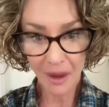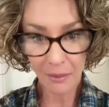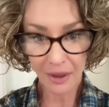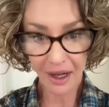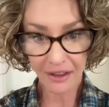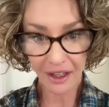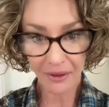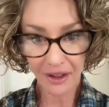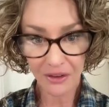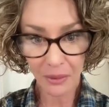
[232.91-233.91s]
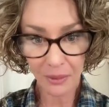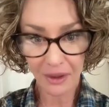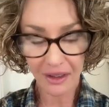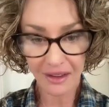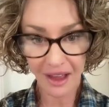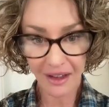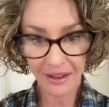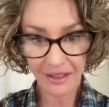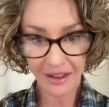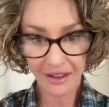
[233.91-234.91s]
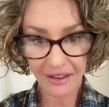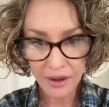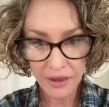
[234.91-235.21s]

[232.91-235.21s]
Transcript: But I digress, we will get to that at the end.